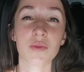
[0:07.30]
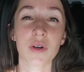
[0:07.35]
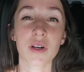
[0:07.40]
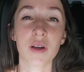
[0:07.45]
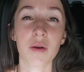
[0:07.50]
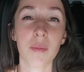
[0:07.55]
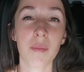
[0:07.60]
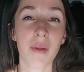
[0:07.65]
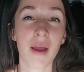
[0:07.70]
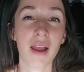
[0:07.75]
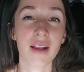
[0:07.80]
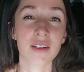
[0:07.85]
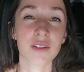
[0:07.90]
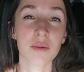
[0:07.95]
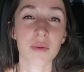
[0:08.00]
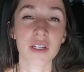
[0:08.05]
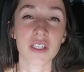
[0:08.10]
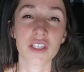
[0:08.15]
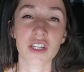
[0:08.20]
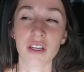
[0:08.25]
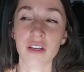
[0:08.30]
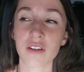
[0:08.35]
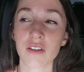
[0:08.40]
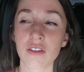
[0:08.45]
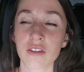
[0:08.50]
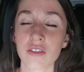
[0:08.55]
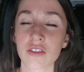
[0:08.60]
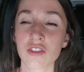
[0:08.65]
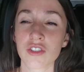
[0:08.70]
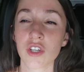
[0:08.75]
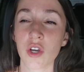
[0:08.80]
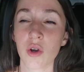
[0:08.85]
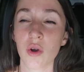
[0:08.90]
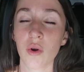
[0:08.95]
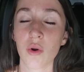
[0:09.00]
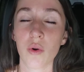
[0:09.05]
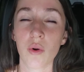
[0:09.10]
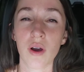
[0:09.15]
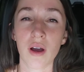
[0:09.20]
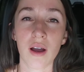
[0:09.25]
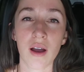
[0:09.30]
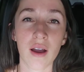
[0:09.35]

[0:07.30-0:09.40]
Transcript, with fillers: Welcome back to my channel. So